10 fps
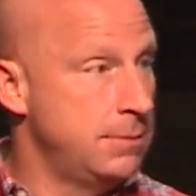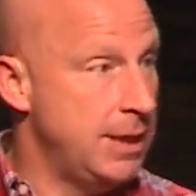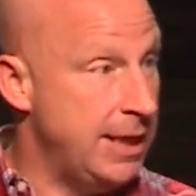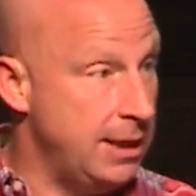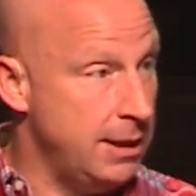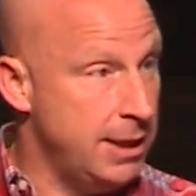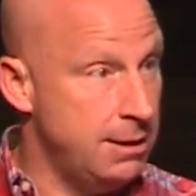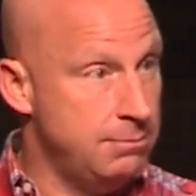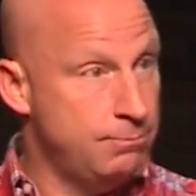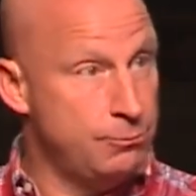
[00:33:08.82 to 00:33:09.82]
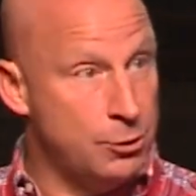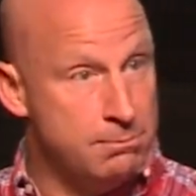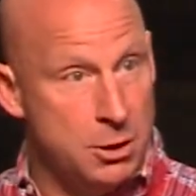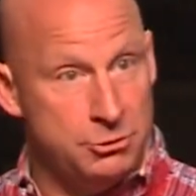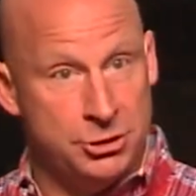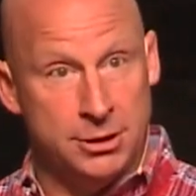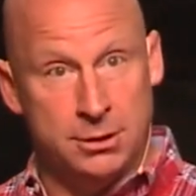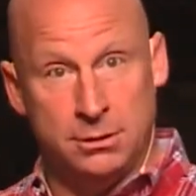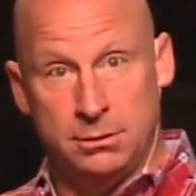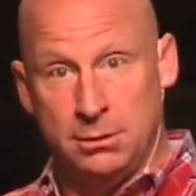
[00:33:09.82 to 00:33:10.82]
healing,
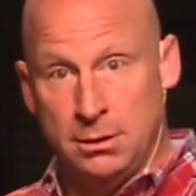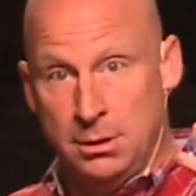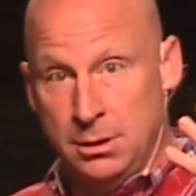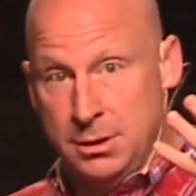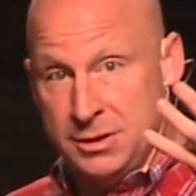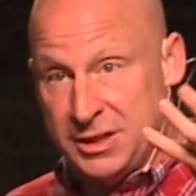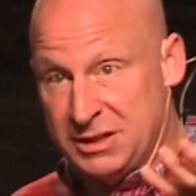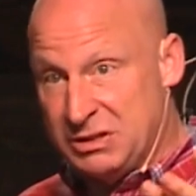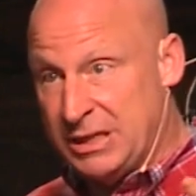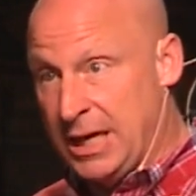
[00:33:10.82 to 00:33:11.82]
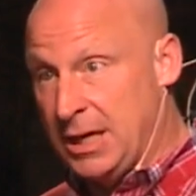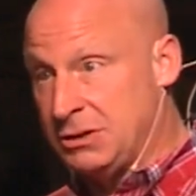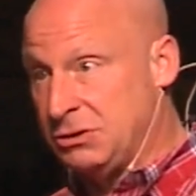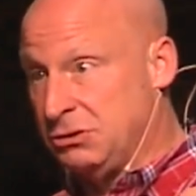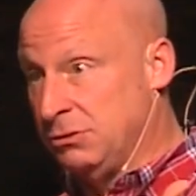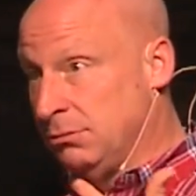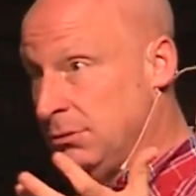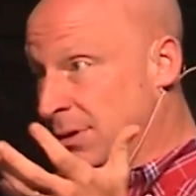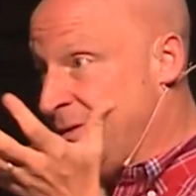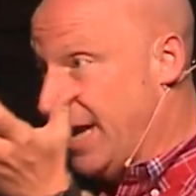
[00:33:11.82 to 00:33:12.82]
promotion, success,
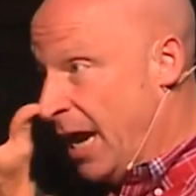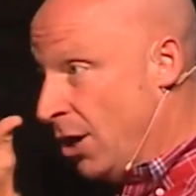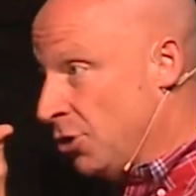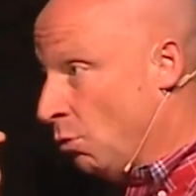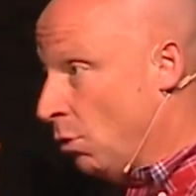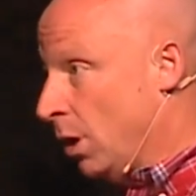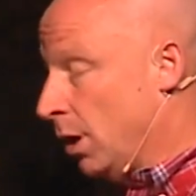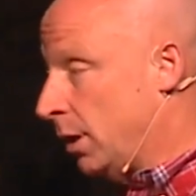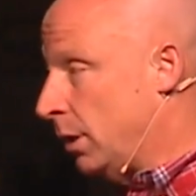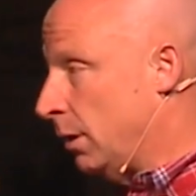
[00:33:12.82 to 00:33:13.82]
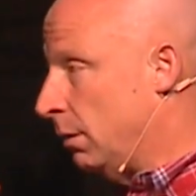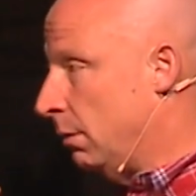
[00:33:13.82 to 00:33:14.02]
the air to work.